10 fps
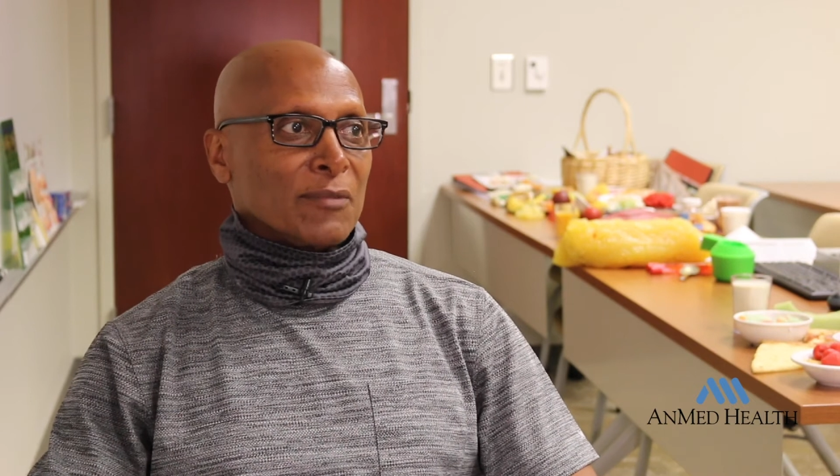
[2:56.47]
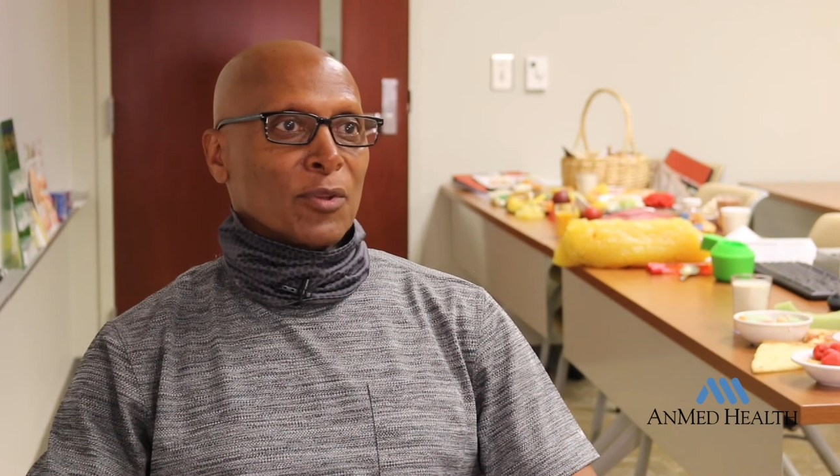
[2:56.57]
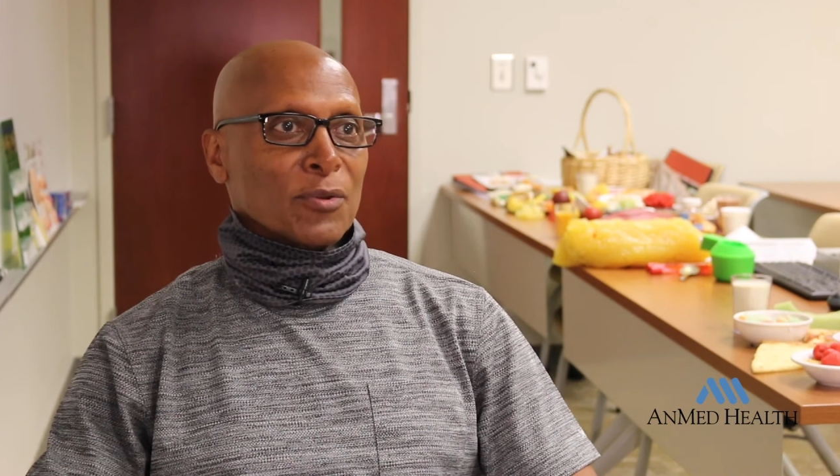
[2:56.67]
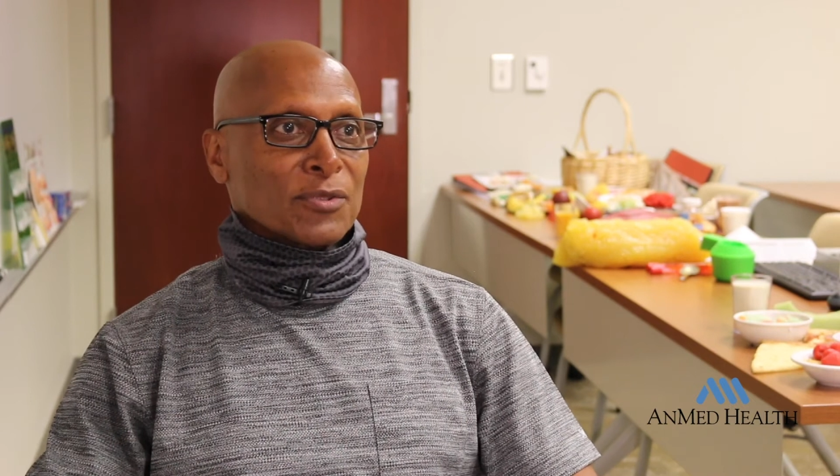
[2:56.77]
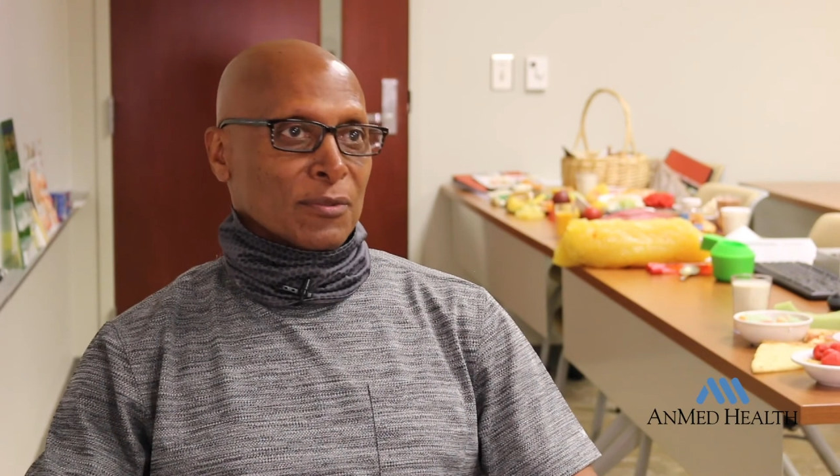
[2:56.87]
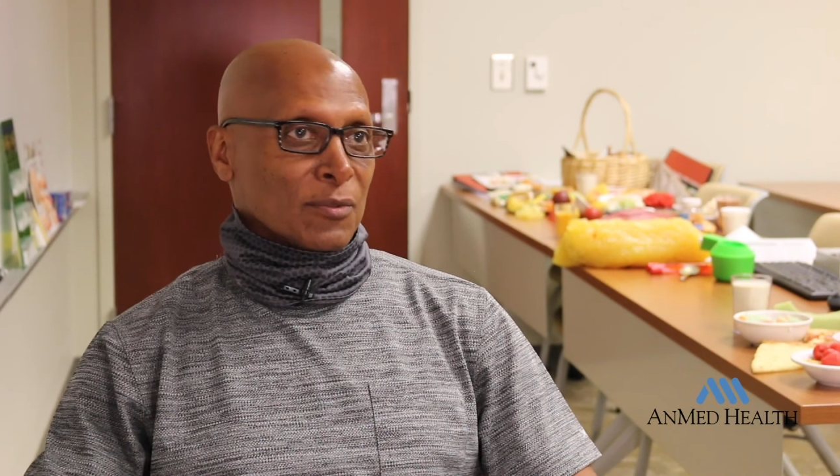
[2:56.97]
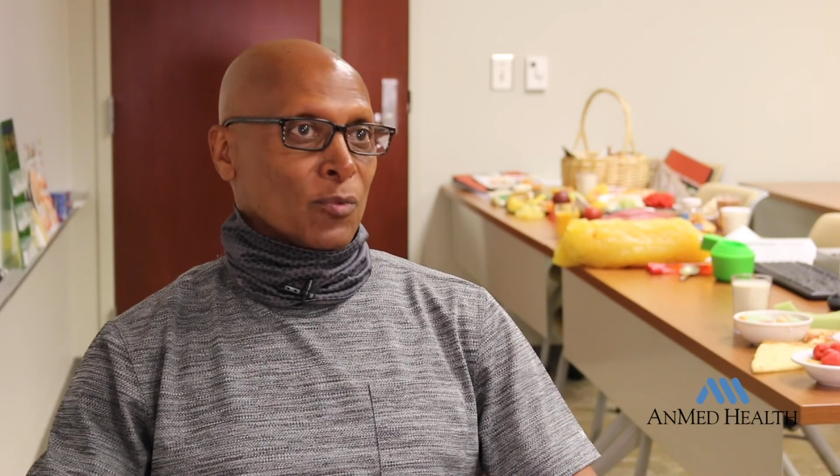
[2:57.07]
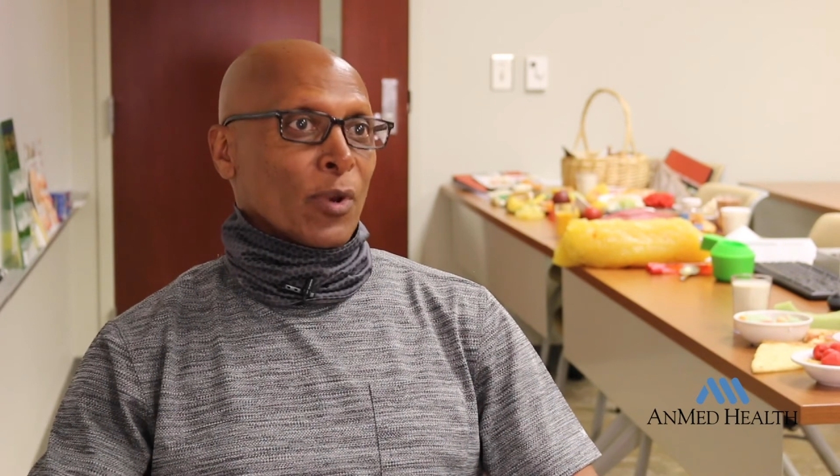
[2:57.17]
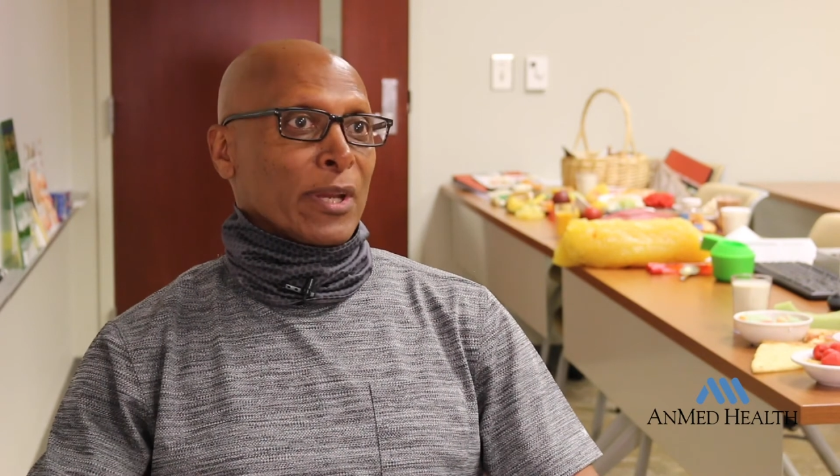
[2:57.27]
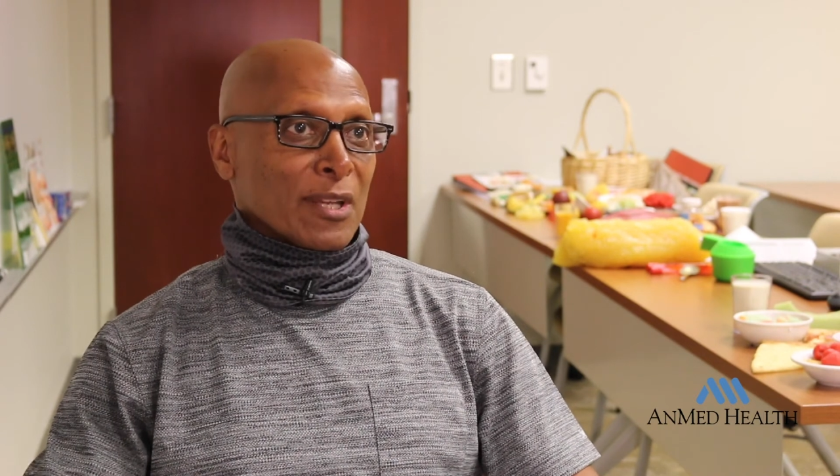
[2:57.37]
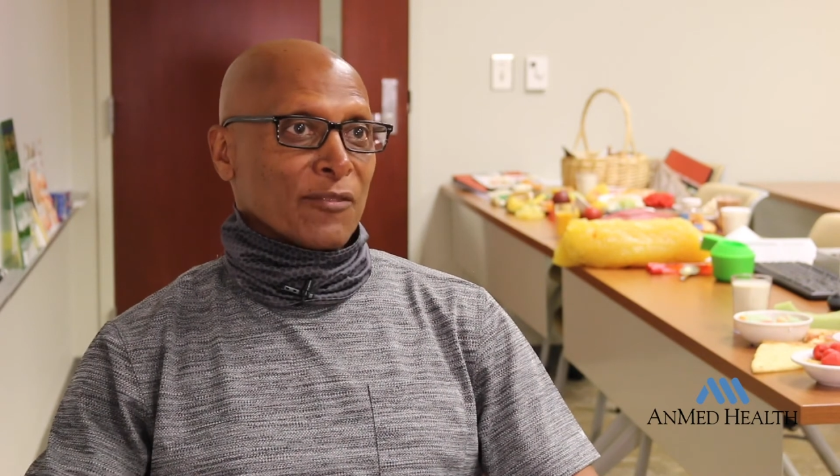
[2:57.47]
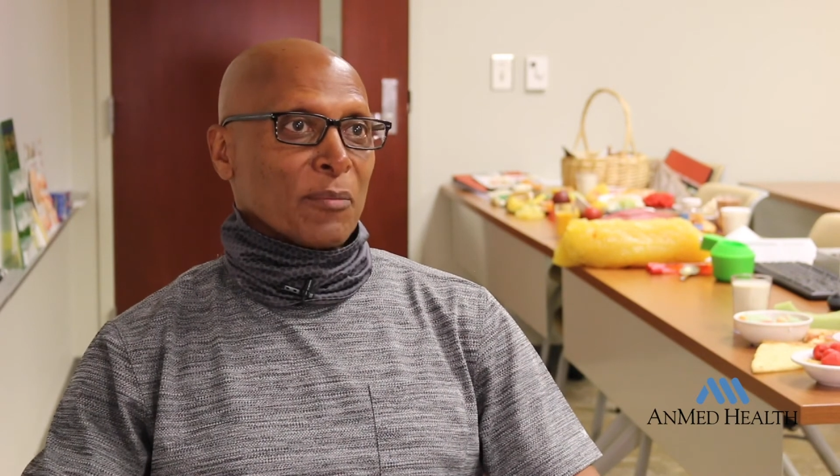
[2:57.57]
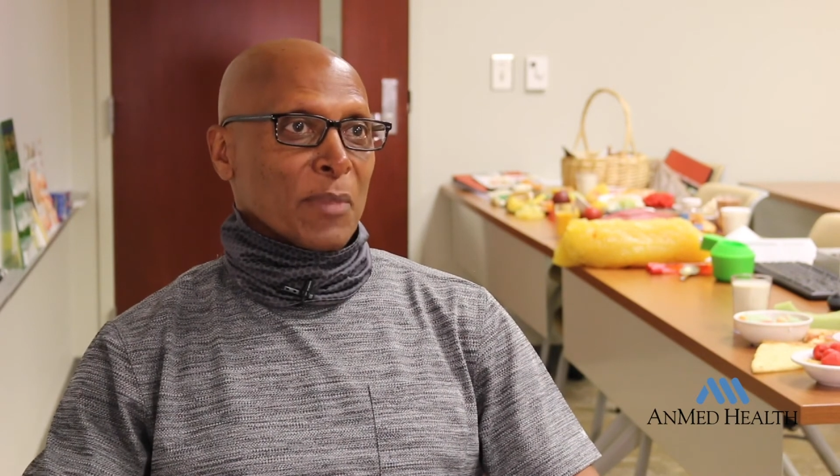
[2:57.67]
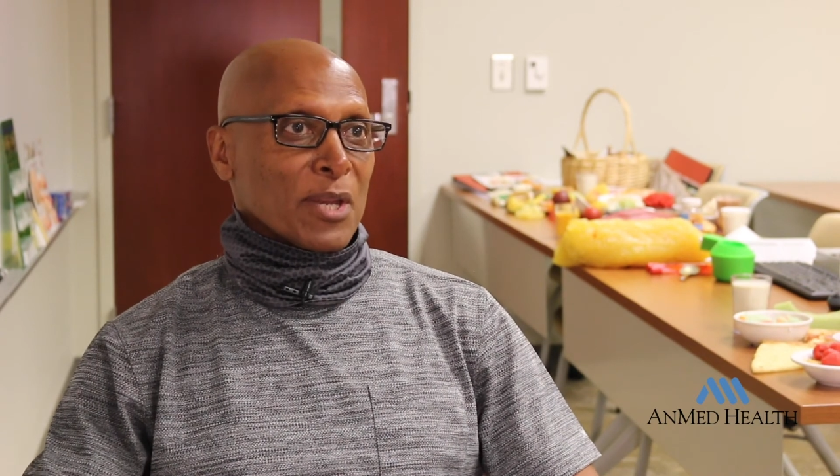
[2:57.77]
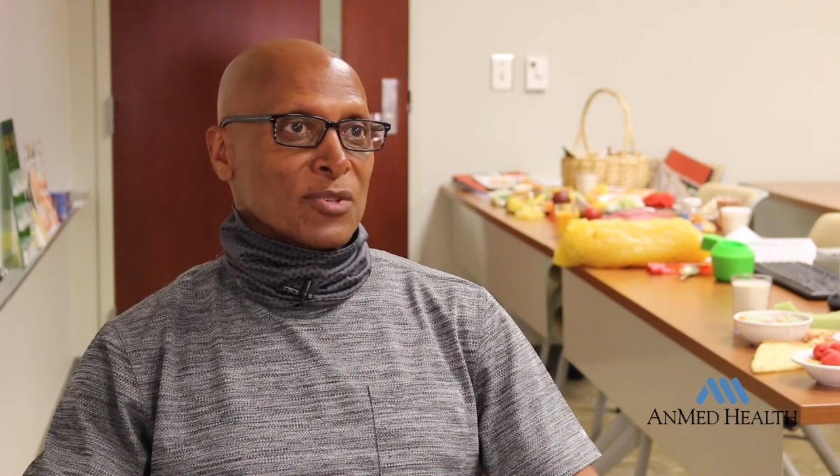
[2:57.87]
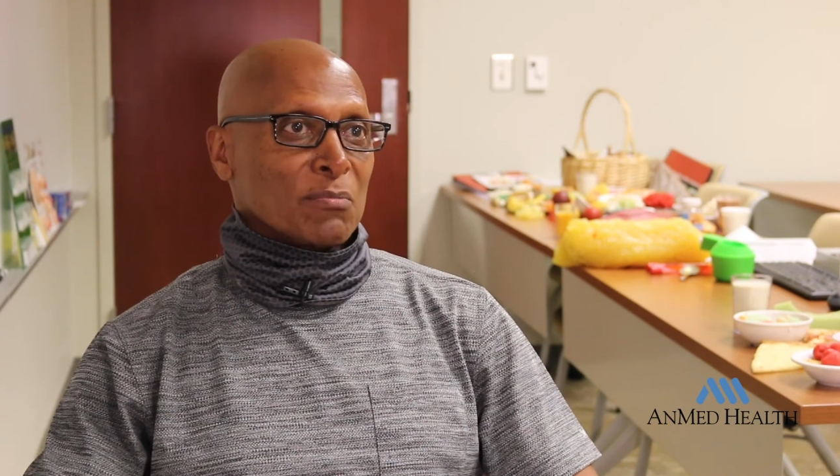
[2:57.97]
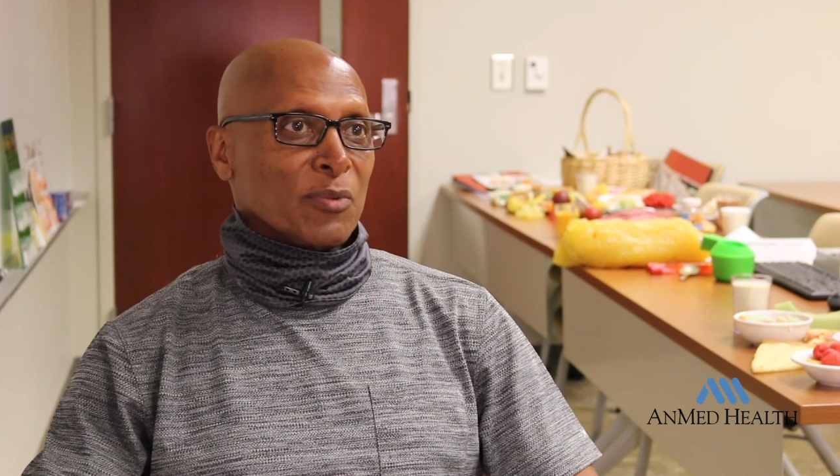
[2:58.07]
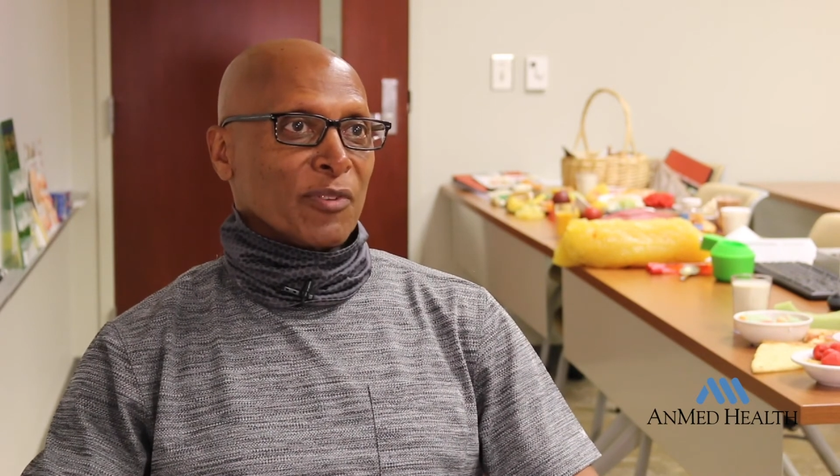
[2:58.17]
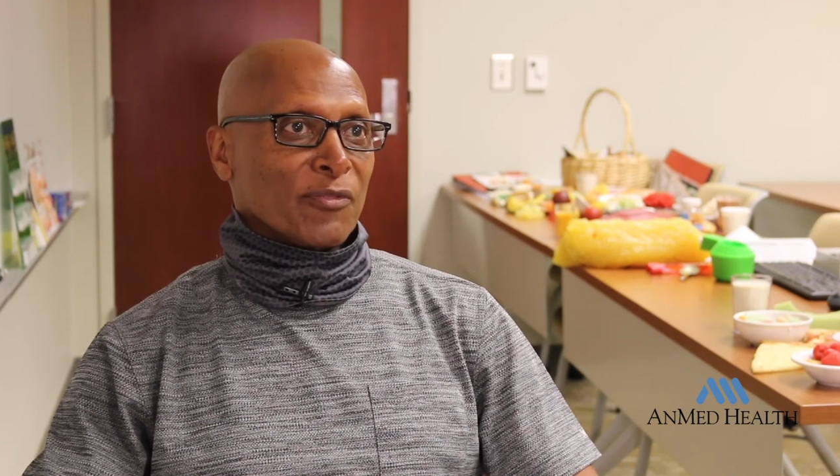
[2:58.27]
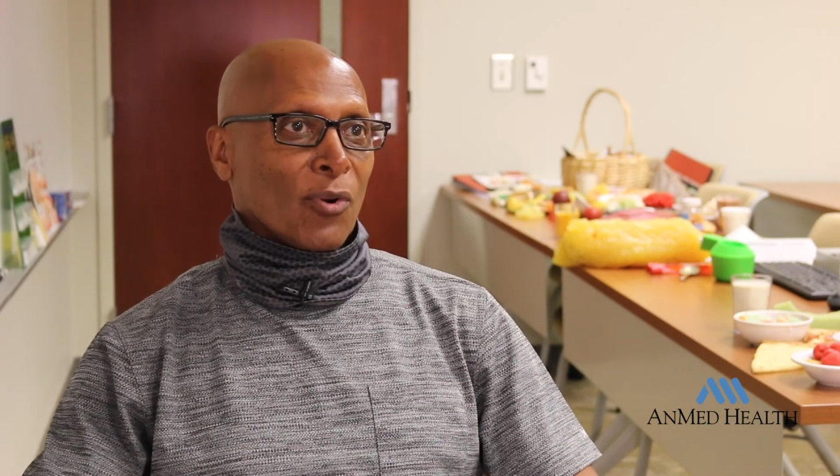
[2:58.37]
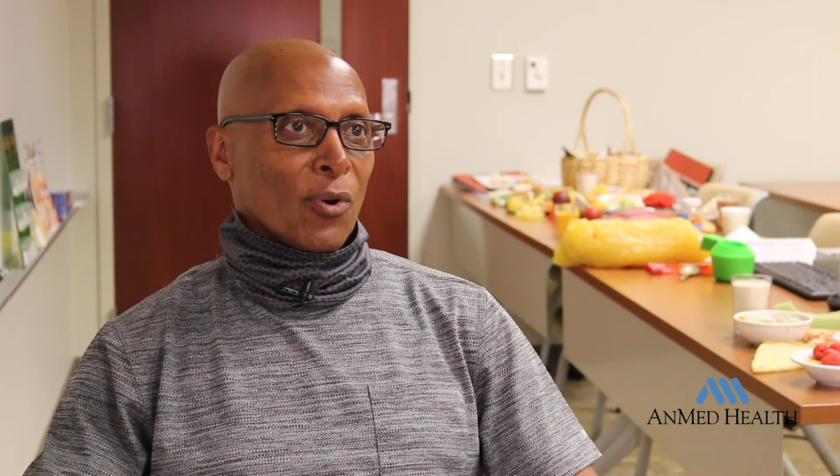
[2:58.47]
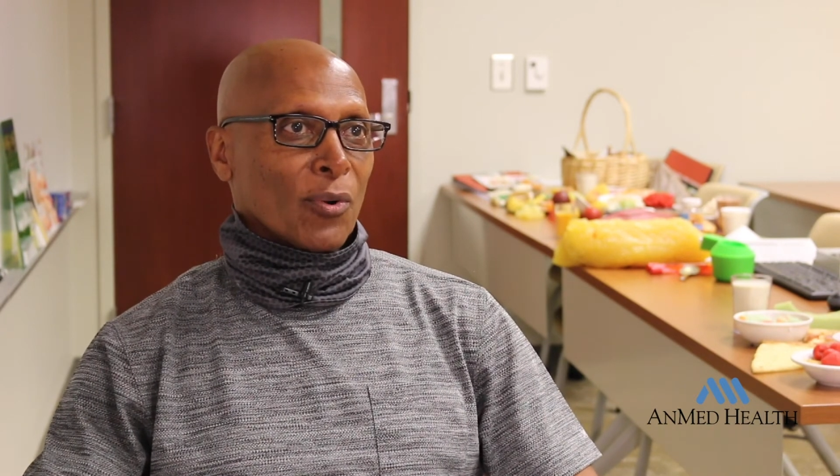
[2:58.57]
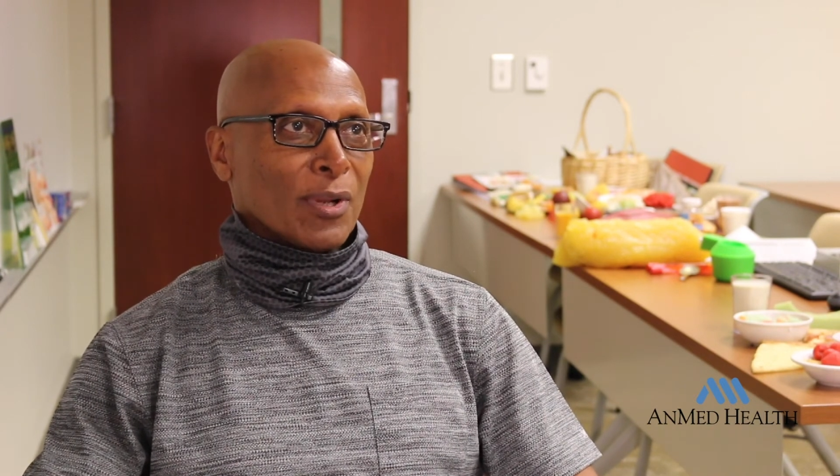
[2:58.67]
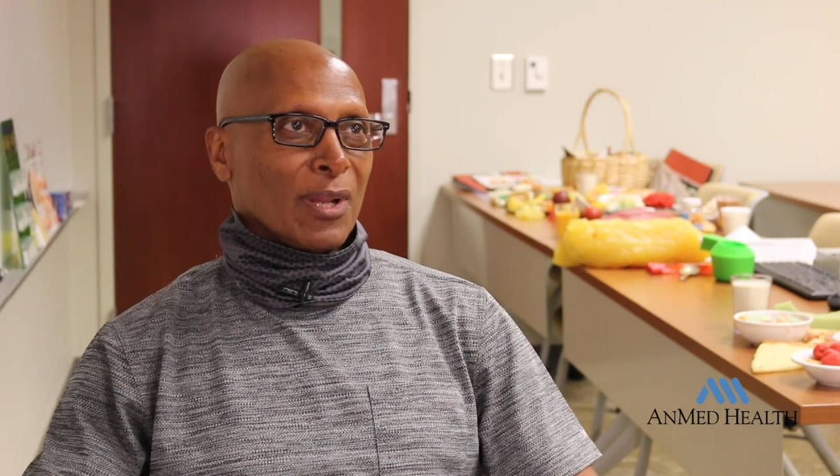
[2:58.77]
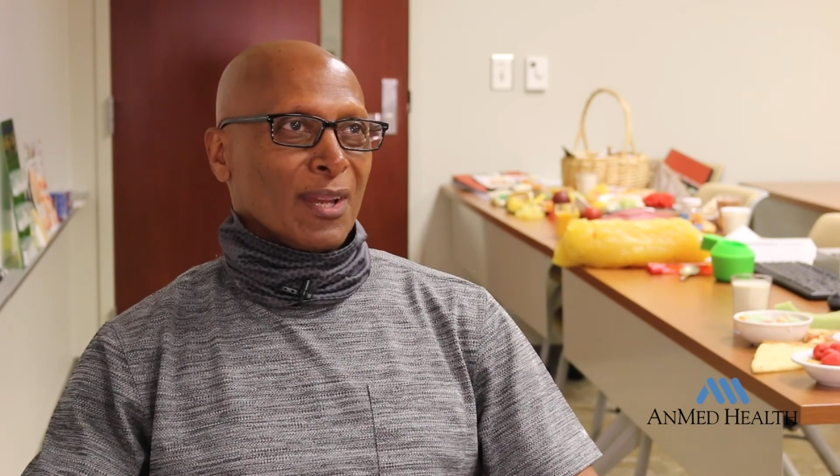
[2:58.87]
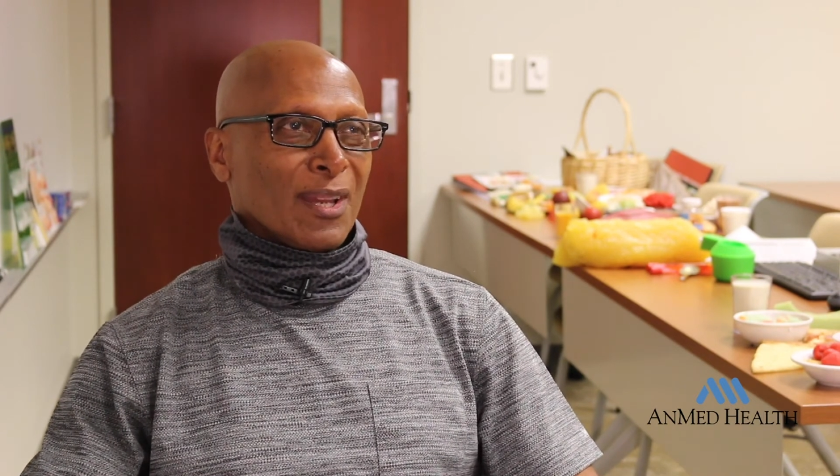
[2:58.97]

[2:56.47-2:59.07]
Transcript: even though it was great information moving forward.